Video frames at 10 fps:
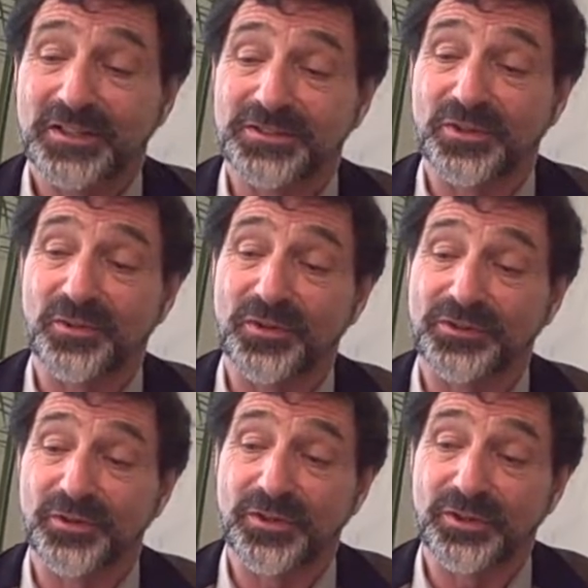So
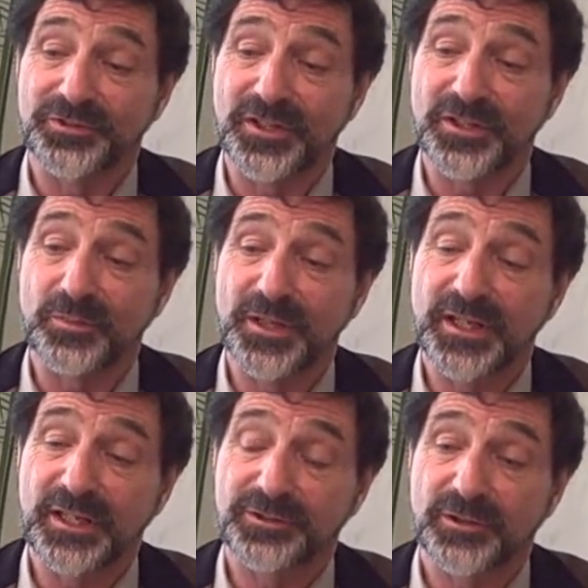there's in the
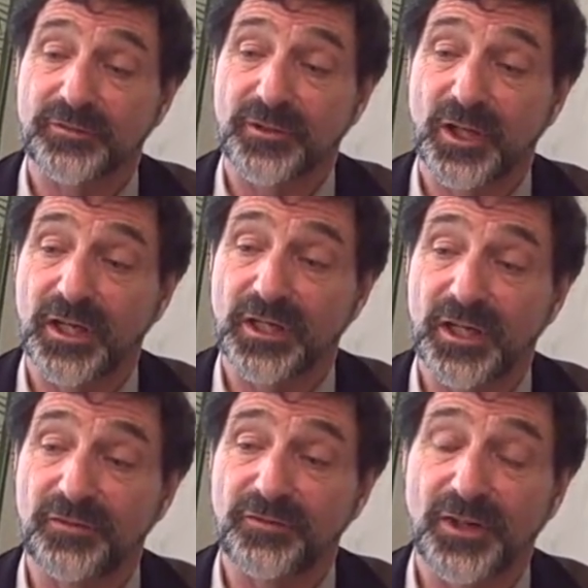beginning sort of
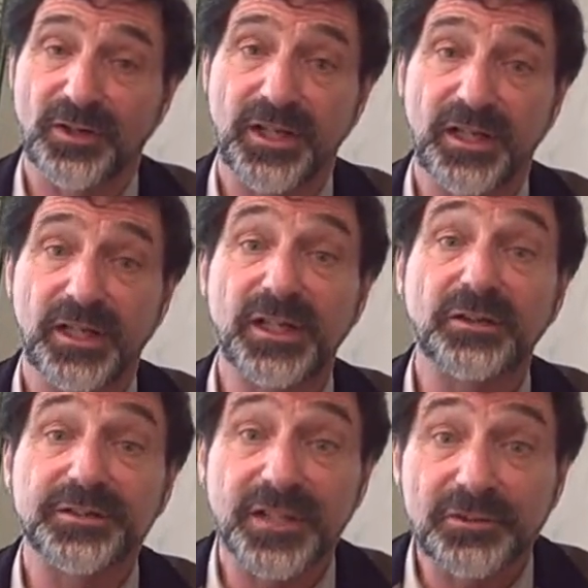a very
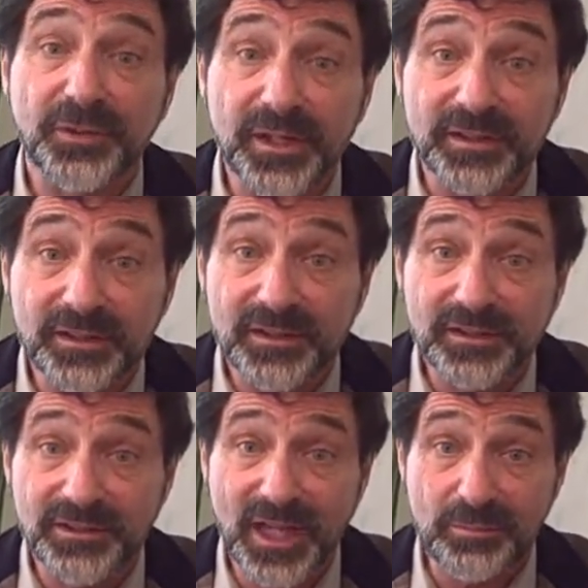egocentric
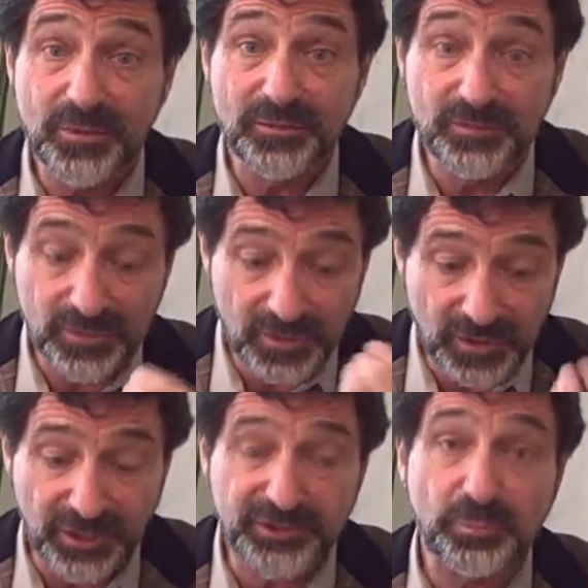type of
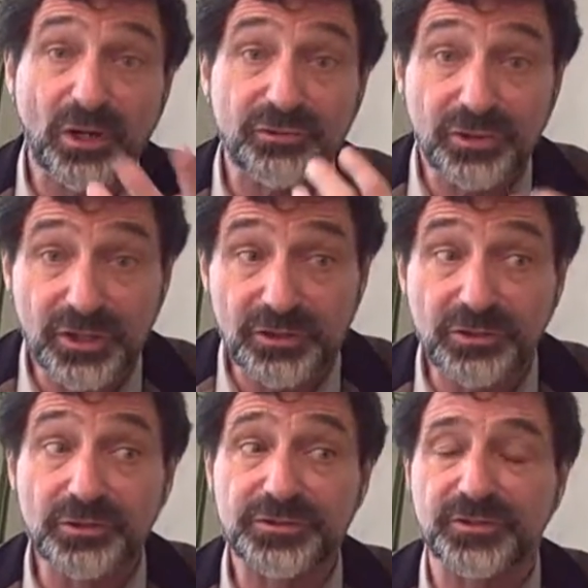expression and
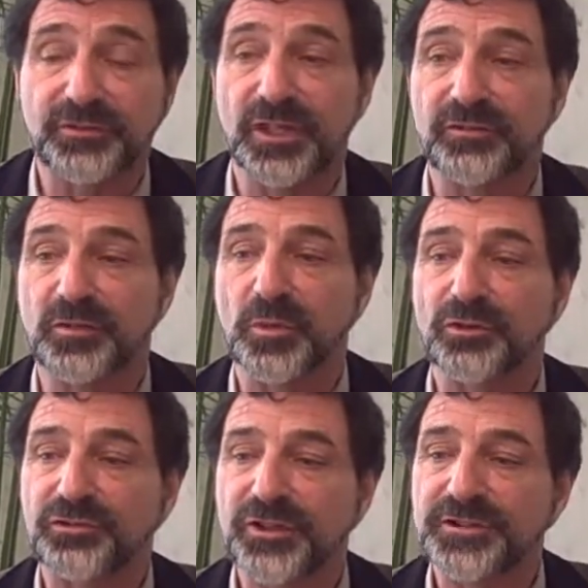use of
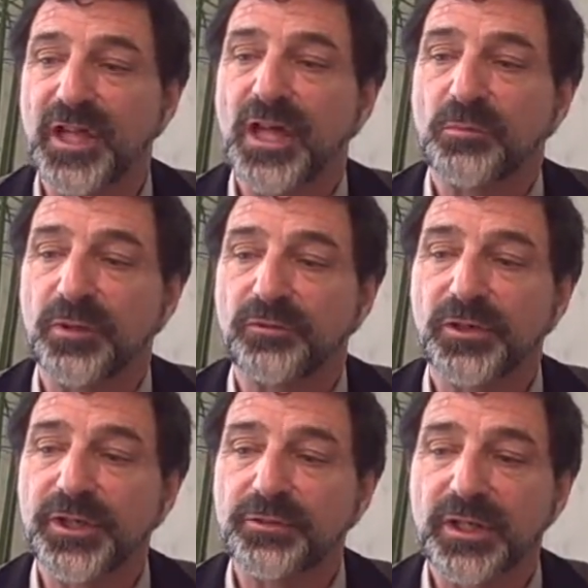emotions, but
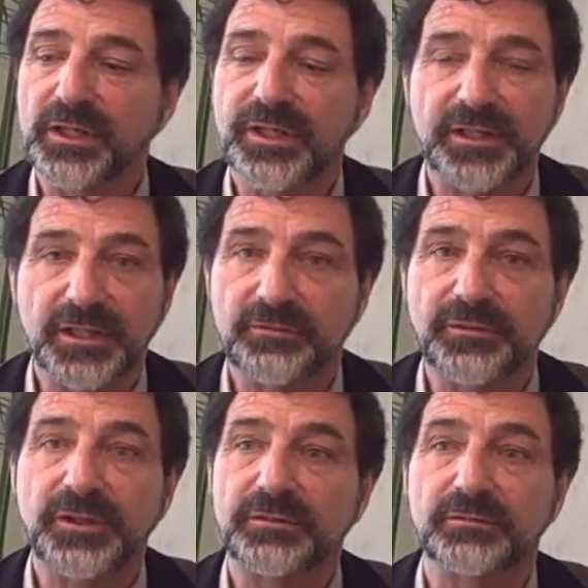very quickly an
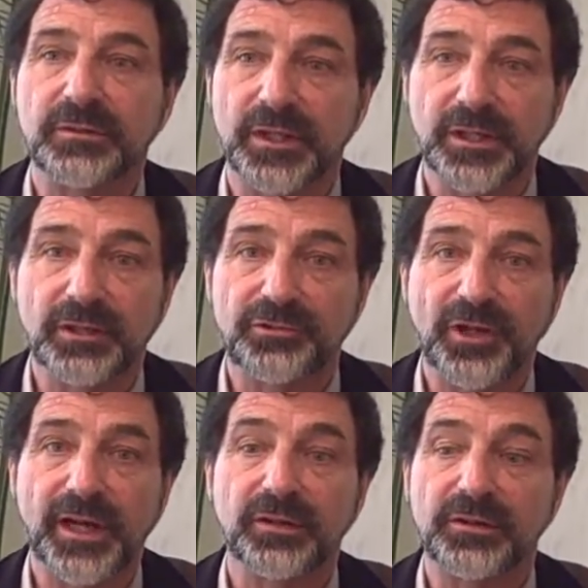infant, a young
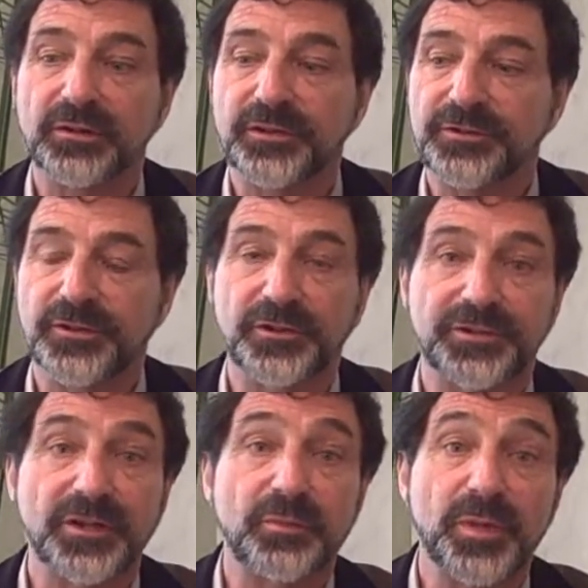child learns that there's
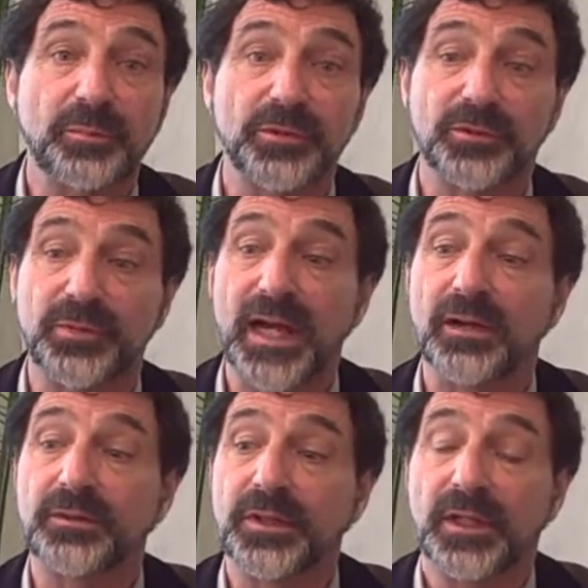other people
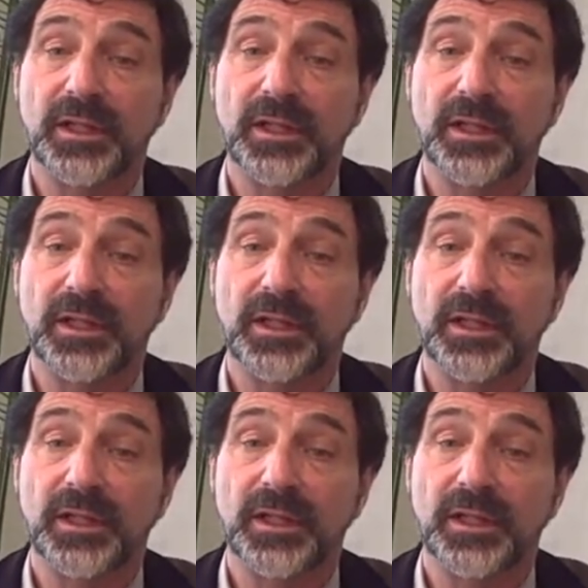around.